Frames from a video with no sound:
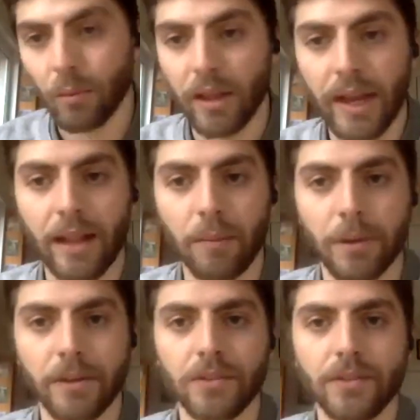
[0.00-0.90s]
help
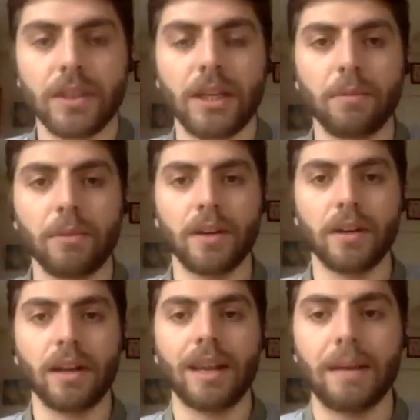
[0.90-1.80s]
us keep
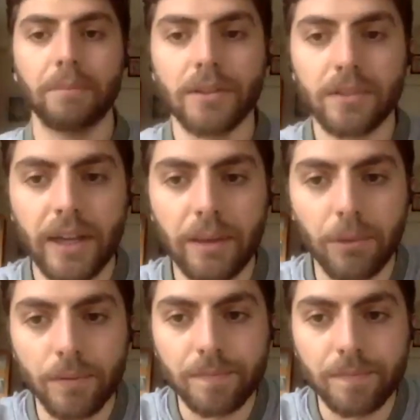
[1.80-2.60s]
the climate stable.